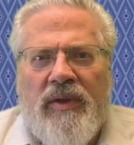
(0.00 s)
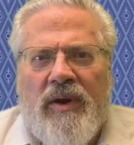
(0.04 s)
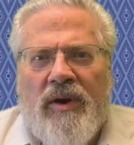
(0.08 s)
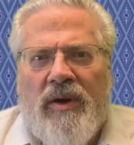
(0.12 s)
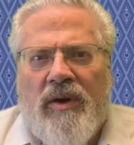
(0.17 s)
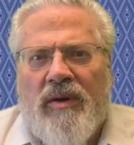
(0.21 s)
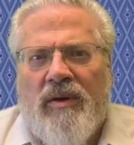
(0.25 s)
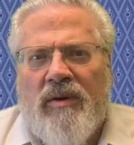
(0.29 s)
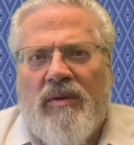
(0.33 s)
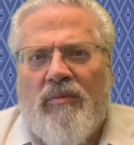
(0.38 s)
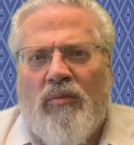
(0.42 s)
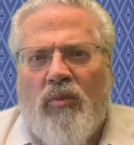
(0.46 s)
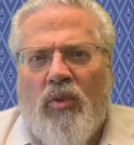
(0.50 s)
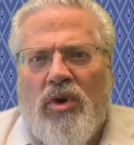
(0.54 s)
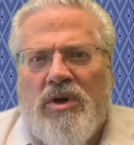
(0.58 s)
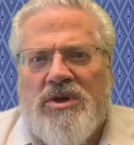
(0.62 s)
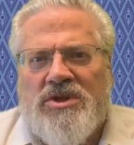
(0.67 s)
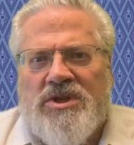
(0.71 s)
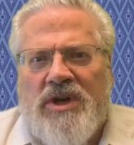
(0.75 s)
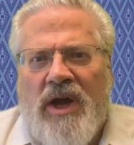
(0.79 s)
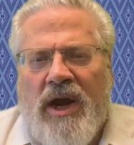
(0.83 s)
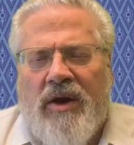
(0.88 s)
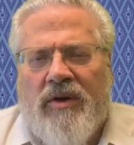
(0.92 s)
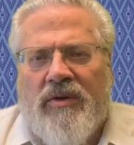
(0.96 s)
their more
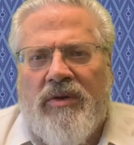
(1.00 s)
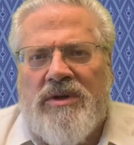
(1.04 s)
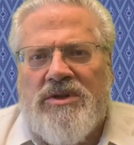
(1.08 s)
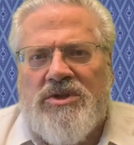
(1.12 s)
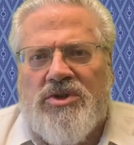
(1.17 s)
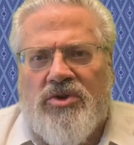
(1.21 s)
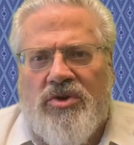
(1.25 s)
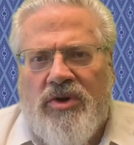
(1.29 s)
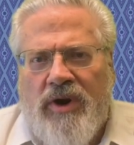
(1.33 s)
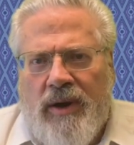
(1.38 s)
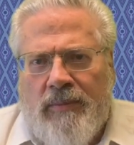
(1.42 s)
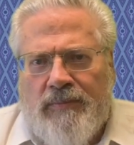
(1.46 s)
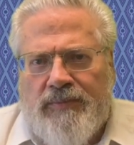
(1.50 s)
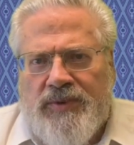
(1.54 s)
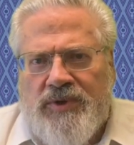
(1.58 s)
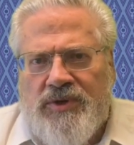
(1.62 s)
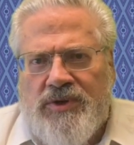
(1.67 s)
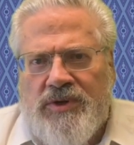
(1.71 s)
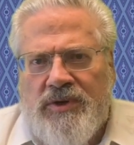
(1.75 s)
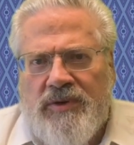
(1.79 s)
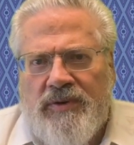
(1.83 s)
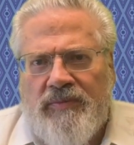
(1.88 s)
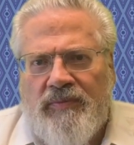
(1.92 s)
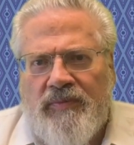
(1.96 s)
sacred scripts.